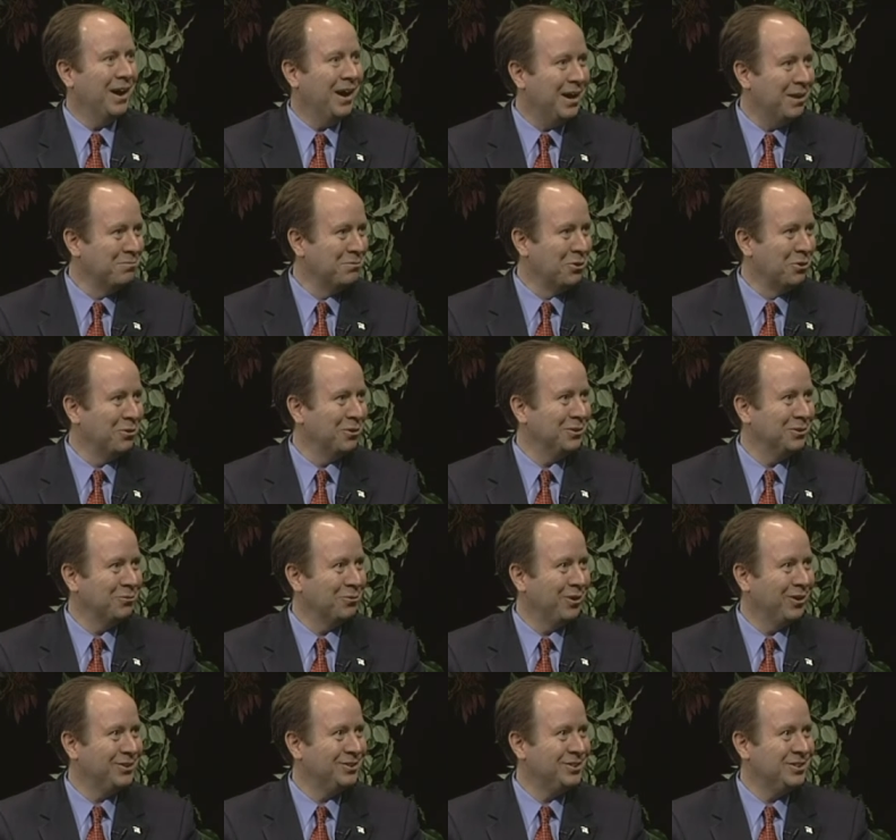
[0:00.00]
I'm going to
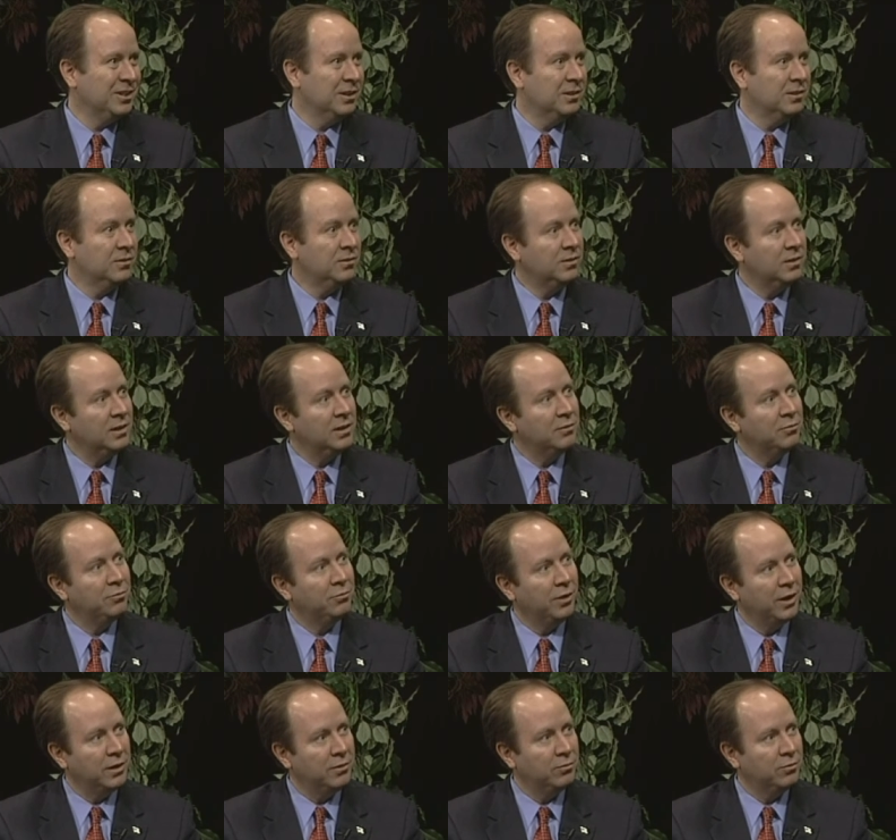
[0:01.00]
Washington, D.C. to
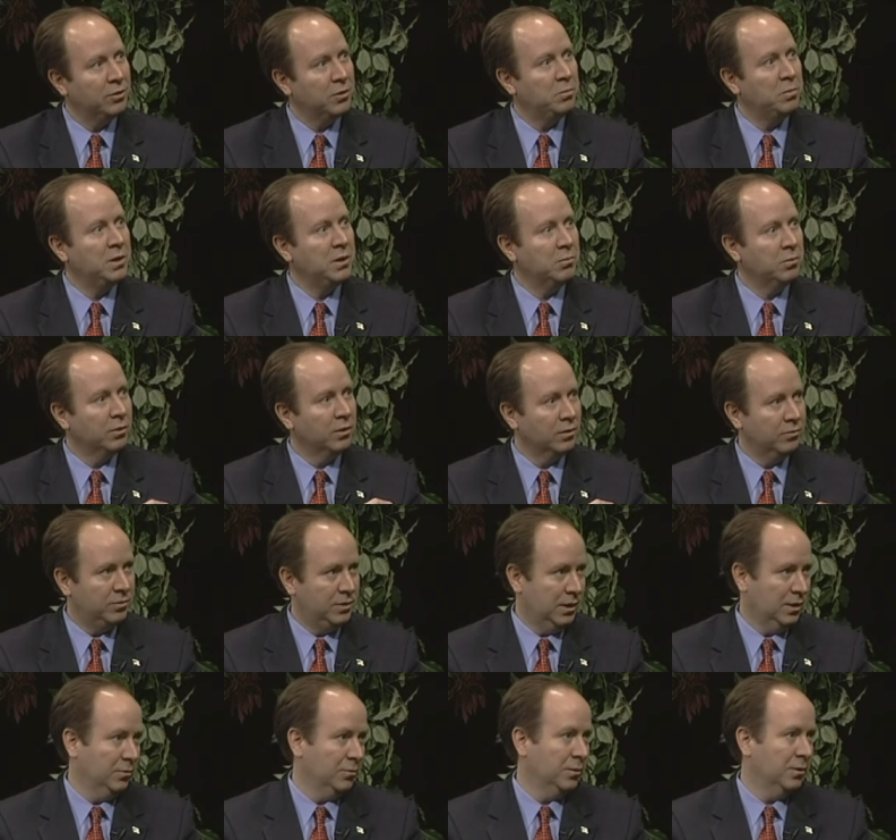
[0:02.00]
fight for the people of
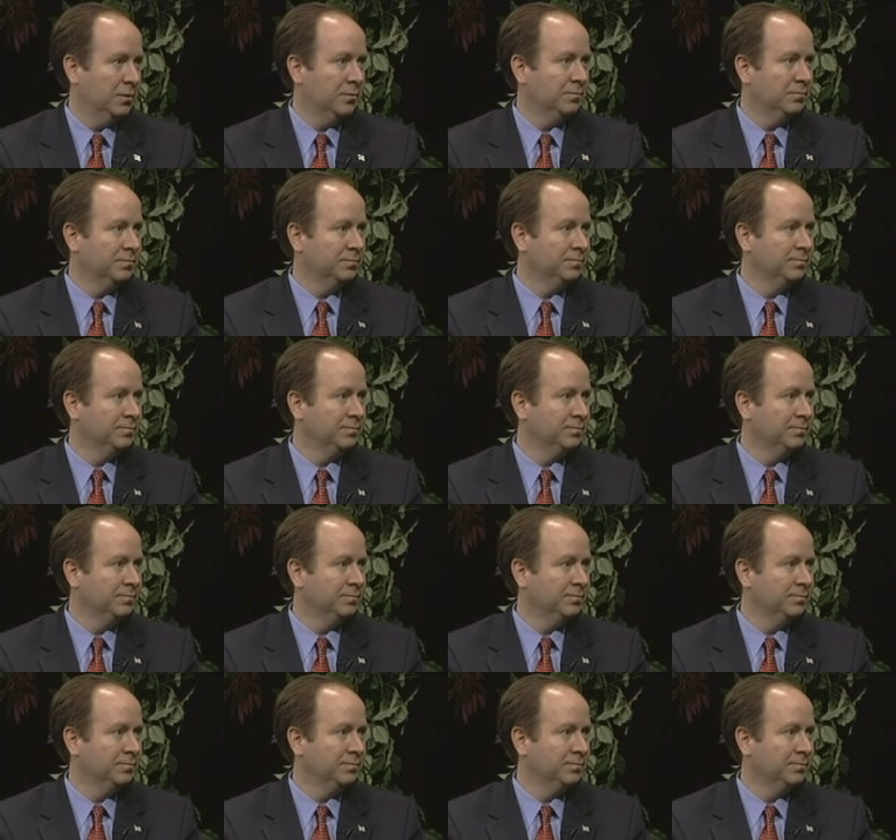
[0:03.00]
Delaware.